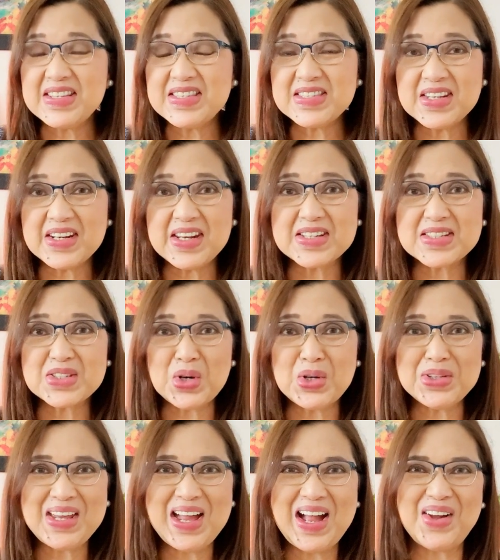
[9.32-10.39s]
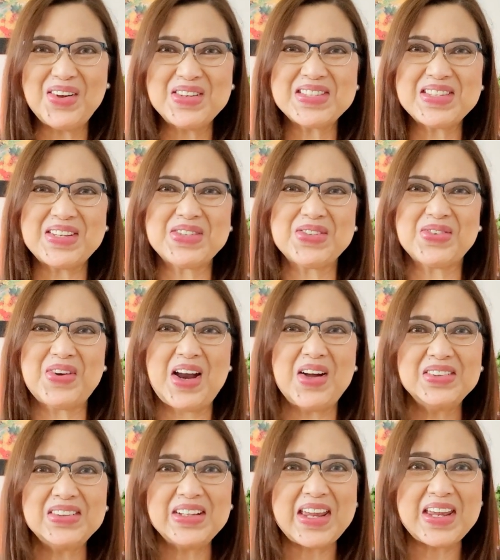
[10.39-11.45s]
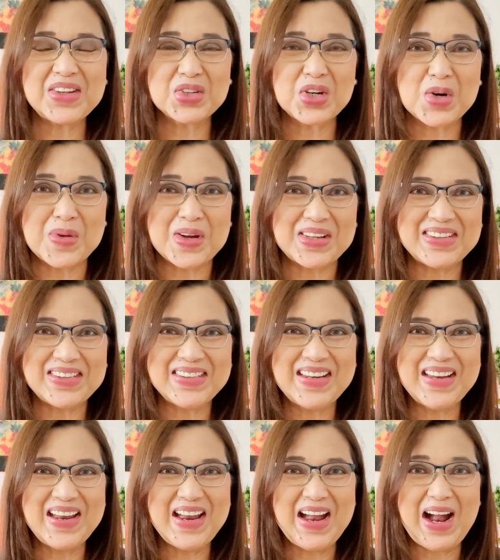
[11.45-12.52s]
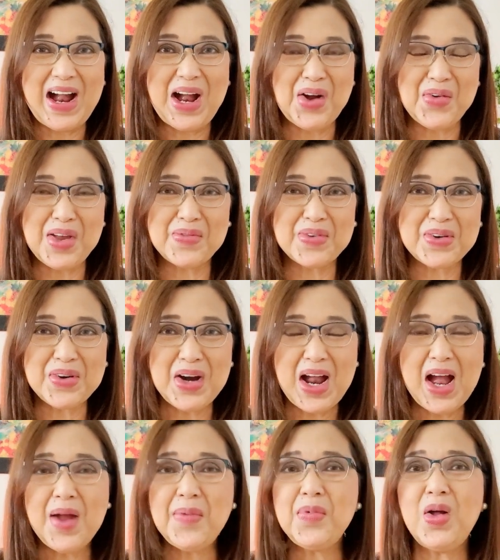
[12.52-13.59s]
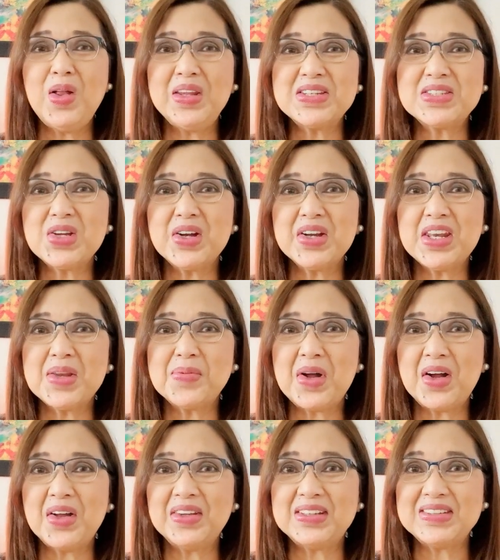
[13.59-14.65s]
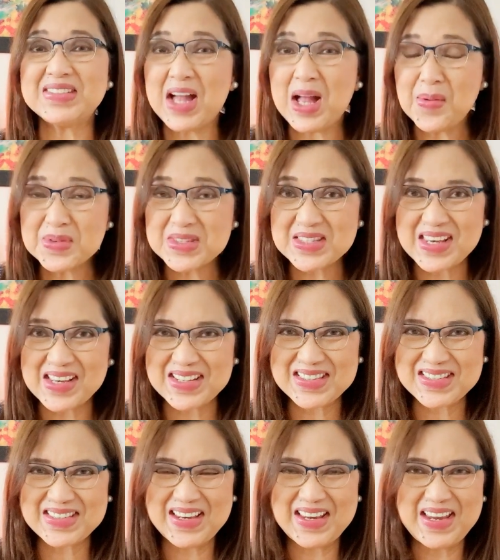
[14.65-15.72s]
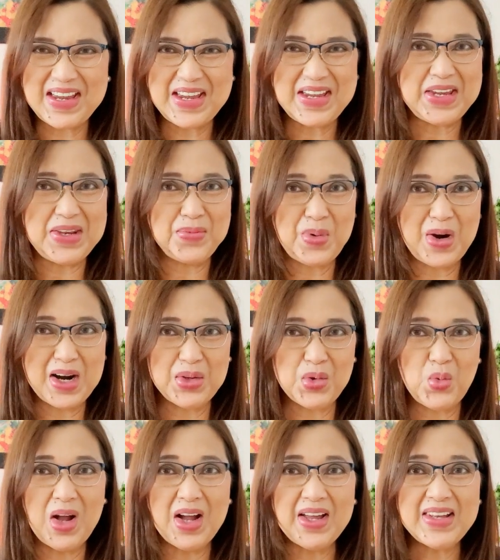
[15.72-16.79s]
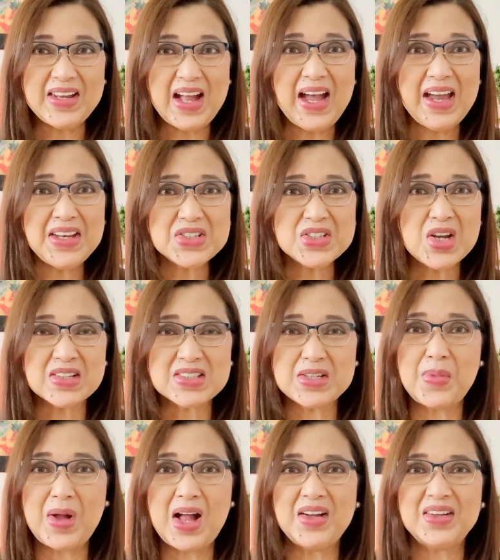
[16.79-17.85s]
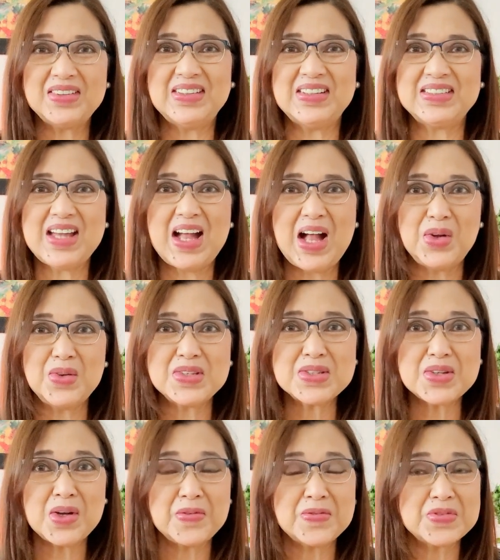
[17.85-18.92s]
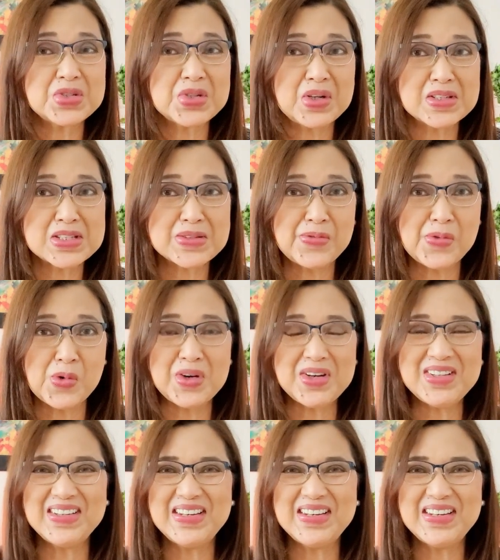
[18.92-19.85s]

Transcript: cities or towns that surround Lake Norman. However, I'm only talking about the top six. In part one, I talked about the towns of Ford,